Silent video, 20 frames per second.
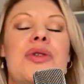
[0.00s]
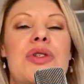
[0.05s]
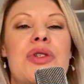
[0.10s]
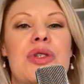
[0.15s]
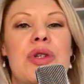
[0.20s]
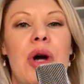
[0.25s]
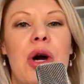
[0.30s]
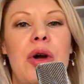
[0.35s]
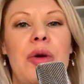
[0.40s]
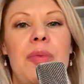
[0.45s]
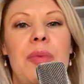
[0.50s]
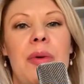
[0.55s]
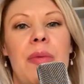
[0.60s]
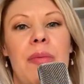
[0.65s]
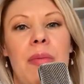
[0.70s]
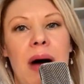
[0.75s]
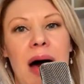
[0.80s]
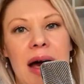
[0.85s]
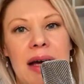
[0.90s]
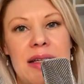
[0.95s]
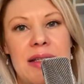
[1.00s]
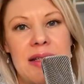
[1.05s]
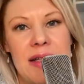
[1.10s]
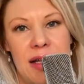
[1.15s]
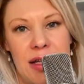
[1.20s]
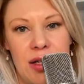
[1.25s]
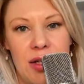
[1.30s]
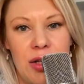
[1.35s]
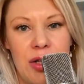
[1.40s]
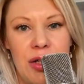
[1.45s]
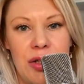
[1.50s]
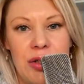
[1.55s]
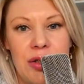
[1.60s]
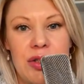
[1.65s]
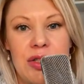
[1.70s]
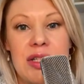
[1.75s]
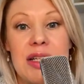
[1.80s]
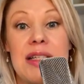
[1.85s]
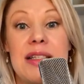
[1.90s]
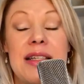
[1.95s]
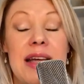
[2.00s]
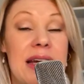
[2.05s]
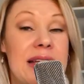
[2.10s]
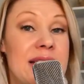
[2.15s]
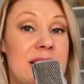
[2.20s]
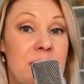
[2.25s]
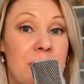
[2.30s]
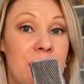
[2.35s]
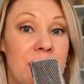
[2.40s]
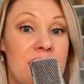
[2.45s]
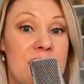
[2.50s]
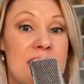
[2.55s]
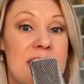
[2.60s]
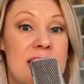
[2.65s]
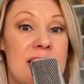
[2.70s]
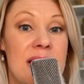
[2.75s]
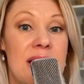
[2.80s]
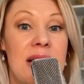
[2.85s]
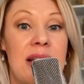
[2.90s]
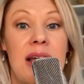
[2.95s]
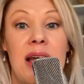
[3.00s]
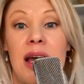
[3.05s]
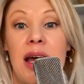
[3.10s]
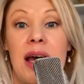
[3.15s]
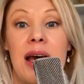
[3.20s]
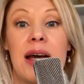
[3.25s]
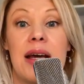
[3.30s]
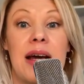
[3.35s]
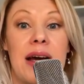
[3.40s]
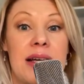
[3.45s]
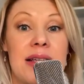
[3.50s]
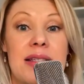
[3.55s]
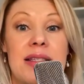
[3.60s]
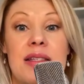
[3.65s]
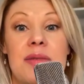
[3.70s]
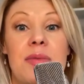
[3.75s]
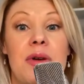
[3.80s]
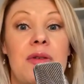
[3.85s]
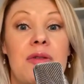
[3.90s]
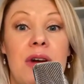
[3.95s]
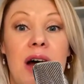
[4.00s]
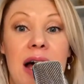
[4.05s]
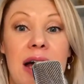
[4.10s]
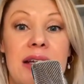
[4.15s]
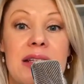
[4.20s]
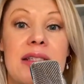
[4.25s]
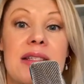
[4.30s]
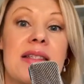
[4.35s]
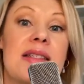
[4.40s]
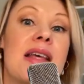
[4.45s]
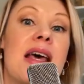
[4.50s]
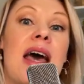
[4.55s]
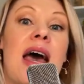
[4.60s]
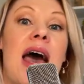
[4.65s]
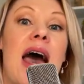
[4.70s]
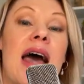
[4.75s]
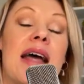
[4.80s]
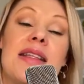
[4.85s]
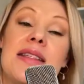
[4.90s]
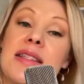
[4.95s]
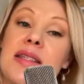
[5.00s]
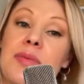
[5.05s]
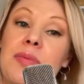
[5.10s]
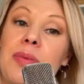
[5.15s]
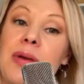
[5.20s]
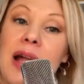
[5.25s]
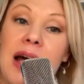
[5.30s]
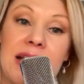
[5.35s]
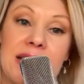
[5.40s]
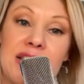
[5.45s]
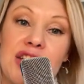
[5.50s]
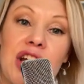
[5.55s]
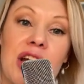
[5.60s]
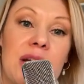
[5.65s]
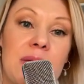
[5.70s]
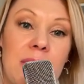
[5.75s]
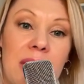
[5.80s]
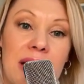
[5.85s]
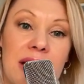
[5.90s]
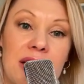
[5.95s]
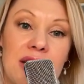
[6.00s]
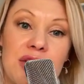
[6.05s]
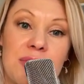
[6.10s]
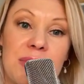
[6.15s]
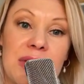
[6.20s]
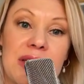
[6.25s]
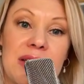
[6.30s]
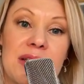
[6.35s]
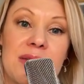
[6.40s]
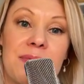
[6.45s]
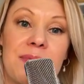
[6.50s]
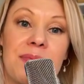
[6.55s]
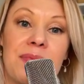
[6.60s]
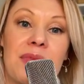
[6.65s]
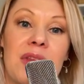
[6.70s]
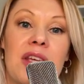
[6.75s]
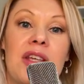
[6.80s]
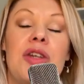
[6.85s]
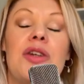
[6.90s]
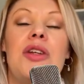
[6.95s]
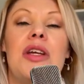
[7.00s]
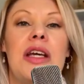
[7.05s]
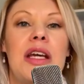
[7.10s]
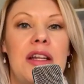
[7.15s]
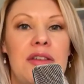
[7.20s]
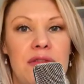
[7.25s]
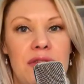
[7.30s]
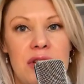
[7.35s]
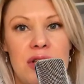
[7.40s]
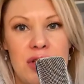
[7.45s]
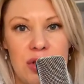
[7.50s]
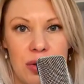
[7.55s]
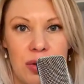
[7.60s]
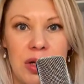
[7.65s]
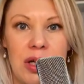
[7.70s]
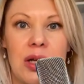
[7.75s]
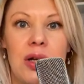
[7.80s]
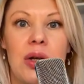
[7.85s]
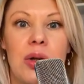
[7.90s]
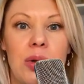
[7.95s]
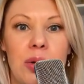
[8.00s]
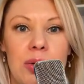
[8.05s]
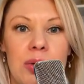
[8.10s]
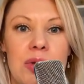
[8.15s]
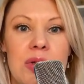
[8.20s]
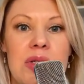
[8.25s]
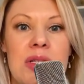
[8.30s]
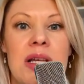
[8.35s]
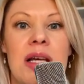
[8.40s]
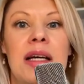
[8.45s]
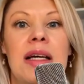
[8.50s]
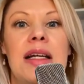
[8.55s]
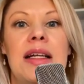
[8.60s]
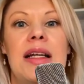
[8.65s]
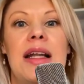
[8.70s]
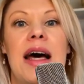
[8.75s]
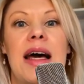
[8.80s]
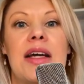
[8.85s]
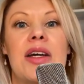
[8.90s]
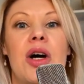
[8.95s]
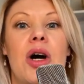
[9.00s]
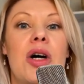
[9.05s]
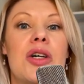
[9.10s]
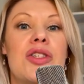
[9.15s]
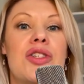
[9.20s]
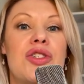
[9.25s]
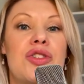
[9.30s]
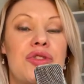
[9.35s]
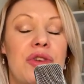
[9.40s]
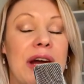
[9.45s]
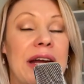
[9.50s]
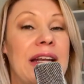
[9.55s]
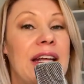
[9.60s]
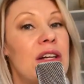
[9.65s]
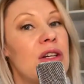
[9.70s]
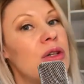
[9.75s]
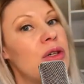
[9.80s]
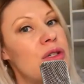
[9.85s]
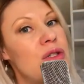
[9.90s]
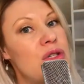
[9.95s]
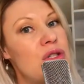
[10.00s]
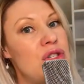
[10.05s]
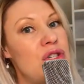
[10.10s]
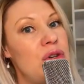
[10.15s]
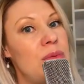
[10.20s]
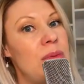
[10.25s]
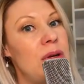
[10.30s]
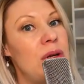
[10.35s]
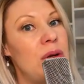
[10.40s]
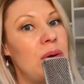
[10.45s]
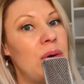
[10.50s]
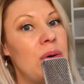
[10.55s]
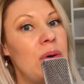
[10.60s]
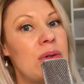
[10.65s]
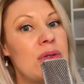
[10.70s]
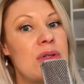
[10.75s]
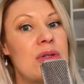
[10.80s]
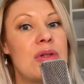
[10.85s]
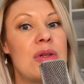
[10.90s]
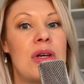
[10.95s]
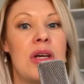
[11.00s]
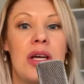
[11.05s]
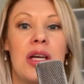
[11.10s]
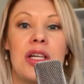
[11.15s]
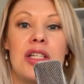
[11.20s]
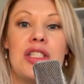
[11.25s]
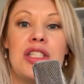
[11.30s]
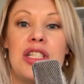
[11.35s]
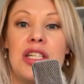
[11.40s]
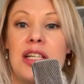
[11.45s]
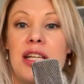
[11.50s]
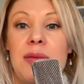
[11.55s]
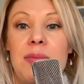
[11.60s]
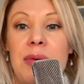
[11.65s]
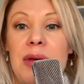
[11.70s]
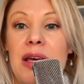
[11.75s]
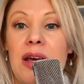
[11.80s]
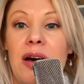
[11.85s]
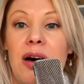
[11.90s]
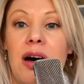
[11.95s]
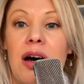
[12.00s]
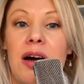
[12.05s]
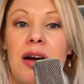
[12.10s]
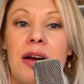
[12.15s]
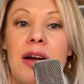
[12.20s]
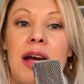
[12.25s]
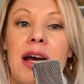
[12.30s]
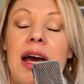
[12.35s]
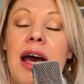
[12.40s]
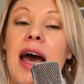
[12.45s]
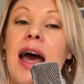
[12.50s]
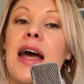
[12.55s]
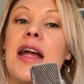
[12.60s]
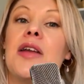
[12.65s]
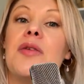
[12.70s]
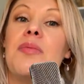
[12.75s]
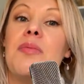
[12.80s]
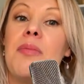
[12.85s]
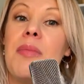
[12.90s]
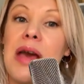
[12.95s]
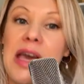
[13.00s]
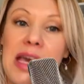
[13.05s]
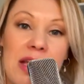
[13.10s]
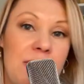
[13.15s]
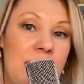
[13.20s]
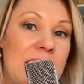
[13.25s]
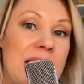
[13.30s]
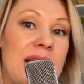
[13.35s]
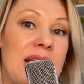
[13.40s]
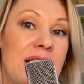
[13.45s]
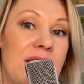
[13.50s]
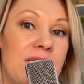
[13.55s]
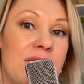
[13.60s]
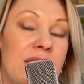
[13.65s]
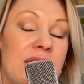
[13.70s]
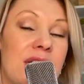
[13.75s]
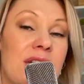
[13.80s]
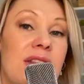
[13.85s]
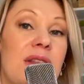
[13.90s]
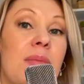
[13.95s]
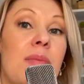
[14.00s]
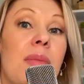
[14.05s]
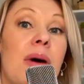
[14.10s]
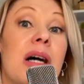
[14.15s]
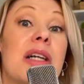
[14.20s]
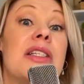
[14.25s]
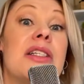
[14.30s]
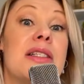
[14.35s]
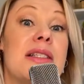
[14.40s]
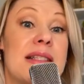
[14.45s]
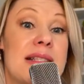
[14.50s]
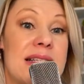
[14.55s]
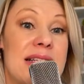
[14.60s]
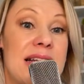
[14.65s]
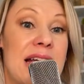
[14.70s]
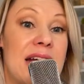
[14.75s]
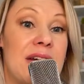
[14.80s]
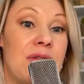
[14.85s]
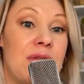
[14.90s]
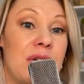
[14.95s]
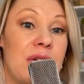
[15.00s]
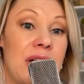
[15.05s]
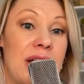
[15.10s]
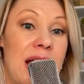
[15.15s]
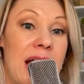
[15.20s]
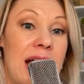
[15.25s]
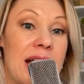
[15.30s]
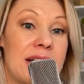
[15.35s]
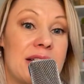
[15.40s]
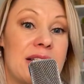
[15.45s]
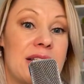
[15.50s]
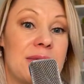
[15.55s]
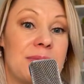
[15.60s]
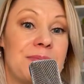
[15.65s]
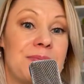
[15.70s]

scope might include data privacy, customer rights, and supply chain management. You'd inventory laws like Australian consumer laws, GDPR, and maybe even the Modern Slavery Act.